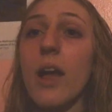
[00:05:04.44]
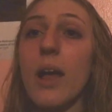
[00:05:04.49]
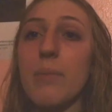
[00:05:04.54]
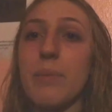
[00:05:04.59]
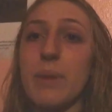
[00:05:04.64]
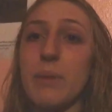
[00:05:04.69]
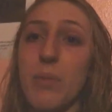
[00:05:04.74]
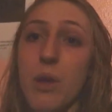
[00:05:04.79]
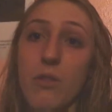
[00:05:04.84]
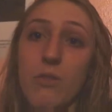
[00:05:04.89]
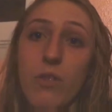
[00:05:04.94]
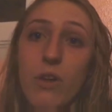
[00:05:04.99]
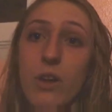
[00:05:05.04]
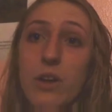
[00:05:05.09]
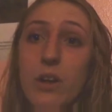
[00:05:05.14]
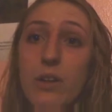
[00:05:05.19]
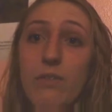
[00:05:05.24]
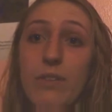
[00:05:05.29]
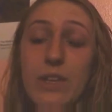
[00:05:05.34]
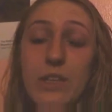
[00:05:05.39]
I mean, I'm not far
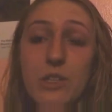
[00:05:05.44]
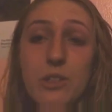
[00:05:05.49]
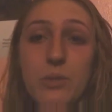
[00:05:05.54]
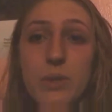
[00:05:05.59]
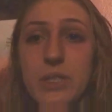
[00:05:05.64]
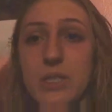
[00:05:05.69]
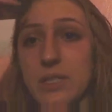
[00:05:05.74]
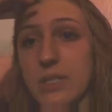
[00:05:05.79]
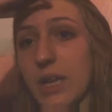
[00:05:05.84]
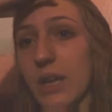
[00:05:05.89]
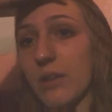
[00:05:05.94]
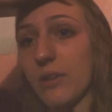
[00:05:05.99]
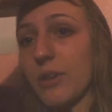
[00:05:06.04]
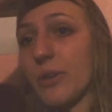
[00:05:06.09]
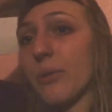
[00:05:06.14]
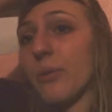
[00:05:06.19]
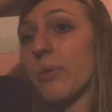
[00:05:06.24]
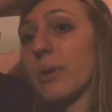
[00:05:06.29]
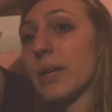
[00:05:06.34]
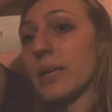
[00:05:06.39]
enough into it to tell
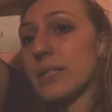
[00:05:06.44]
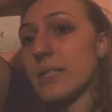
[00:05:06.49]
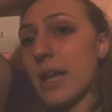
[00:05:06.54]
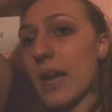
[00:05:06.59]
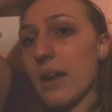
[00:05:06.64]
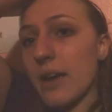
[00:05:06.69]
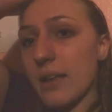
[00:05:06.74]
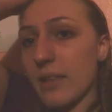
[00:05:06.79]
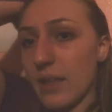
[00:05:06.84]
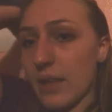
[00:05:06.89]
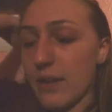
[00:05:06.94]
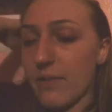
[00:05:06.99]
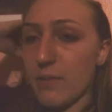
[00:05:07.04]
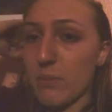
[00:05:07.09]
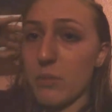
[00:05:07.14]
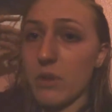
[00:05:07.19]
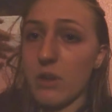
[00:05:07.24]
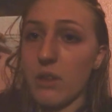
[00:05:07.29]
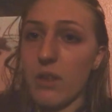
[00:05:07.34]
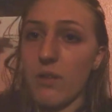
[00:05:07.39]
you like if
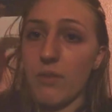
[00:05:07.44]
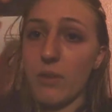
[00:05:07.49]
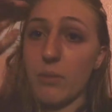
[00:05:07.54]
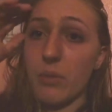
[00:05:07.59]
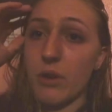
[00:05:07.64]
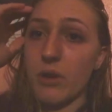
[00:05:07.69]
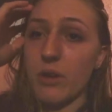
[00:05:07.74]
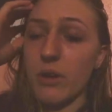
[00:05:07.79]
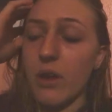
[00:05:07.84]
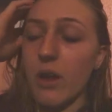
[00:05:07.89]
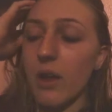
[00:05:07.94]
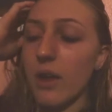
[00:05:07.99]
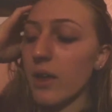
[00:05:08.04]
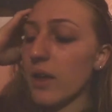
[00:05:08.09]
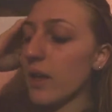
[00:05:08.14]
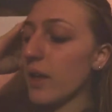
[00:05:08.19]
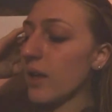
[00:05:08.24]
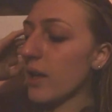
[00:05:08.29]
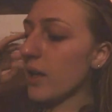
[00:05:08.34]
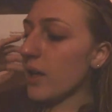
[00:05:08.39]
I'm gonna love the book or not,
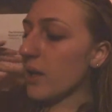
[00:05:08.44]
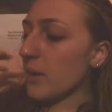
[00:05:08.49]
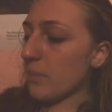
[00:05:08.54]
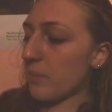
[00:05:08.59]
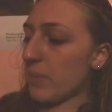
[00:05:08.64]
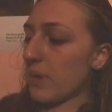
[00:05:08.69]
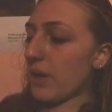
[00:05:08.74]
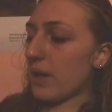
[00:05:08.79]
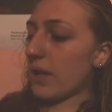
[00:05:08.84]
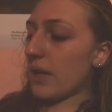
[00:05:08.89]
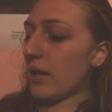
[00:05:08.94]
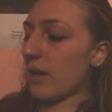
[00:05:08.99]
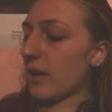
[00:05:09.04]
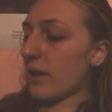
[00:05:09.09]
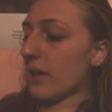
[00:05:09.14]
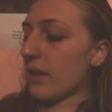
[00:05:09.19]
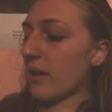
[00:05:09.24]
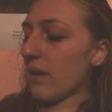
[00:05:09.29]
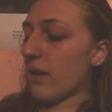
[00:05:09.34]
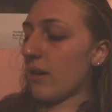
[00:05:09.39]
but
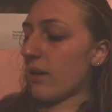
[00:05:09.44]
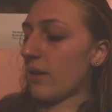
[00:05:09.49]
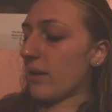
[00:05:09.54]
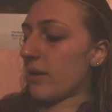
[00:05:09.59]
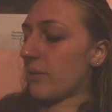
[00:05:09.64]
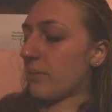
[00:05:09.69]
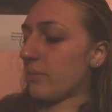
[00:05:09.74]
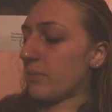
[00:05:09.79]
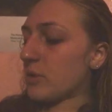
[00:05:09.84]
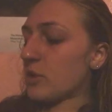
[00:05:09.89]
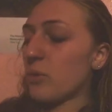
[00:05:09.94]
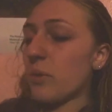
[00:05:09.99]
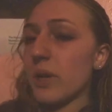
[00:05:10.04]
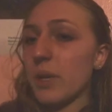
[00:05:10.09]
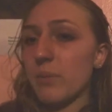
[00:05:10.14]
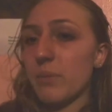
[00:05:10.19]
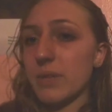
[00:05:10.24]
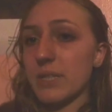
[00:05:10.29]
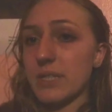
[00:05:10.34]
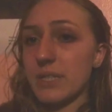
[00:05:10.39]

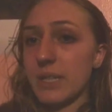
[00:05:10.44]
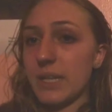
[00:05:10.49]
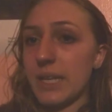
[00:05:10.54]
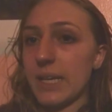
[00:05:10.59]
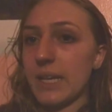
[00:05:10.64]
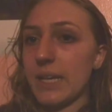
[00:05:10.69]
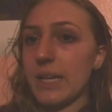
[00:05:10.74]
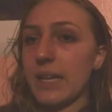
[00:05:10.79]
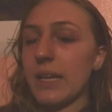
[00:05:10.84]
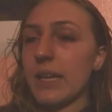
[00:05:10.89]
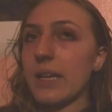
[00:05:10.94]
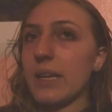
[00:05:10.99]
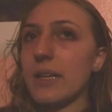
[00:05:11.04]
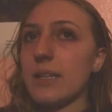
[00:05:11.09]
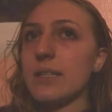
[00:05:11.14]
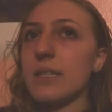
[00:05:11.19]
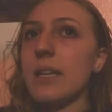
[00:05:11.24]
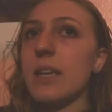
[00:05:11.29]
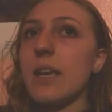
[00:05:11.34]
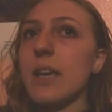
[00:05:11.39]
20% in,
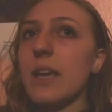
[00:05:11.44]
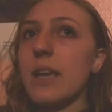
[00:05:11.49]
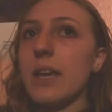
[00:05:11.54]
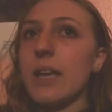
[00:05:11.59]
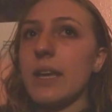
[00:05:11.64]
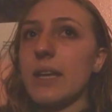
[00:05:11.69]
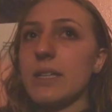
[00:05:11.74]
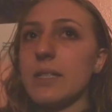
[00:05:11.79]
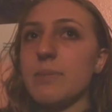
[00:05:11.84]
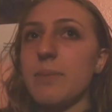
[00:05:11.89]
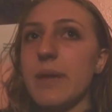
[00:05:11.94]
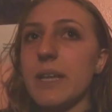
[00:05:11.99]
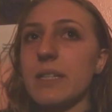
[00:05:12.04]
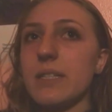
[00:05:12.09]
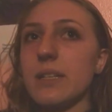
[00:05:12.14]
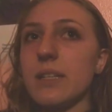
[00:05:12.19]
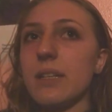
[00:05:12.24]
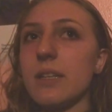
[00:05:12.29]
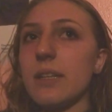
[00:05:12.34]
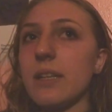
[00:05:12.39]
and it's
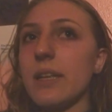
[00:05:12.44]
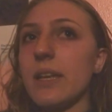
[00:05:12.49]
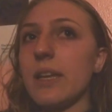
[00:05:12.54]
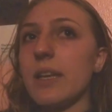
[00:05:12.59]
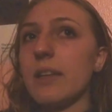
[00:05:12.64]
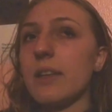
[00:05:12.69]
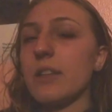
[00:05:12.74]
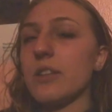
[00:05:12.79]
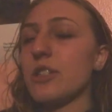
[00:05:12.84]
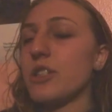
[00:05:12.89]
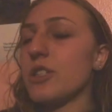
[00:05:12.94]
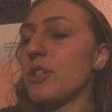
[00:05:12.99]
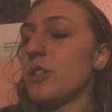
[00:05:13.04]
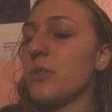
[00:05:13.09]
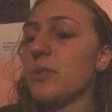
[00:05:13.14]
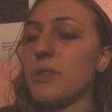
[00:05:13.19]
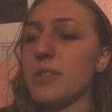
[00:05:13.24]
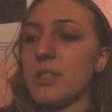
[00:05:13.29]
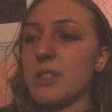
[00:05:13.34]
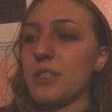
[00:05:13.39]
basically there's
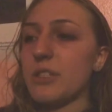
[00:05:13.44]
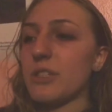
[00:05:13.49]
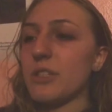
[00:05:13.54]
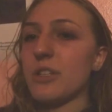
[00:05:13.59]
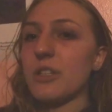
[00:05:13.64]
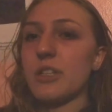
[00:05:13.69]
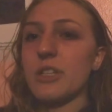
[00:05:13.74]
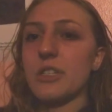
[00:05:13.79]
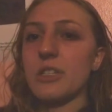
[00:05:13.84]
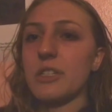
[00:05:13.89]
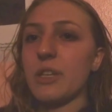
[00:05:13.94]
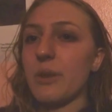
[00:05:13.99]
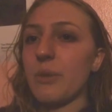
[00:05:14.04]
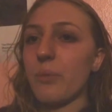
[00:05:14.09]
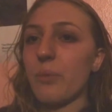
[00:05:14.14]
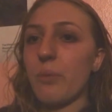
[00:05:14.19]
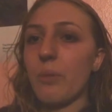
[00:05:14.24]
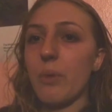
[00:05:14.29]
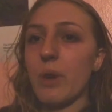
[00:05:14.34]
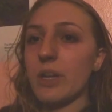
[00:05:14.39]
two sisters,
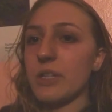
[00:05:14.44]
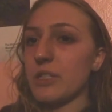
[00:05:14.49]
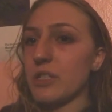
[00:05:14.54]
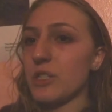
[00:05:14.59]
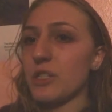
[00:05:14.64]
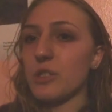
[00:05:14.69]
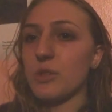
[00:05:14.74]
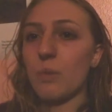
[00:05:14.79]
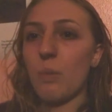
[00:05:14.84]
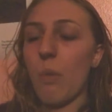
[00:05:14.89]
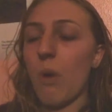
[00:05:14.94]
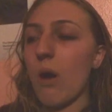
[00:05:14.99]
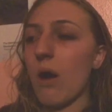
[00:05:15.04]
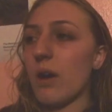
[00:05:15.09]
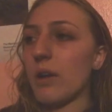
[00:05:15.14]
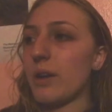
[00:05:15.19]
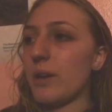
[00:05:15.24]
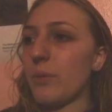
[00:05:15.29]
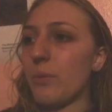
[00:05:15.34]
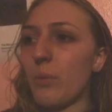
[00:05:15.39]
and one's a
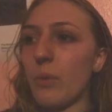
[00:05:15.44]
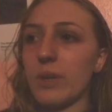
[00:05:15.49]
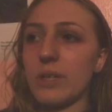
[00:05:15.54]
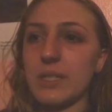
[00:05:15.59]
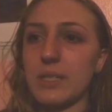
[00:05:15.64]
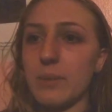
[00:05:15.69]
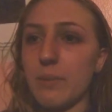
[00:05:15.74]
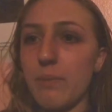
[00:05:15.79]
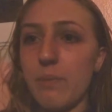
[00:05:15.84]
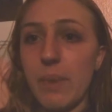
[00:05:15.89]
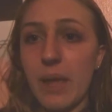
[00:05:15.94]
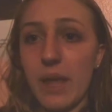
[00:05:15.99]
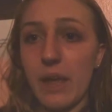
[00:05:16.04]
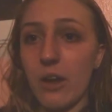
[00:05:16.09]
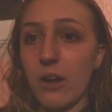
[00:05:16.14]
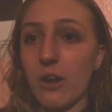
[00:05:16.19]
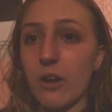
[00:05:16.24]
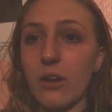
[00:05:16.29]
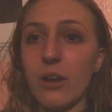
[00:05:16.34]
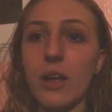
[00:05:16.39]
swan and one's a
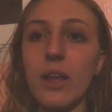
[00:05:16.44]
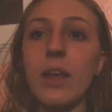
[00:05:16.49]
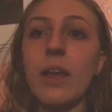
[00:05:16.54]
bear,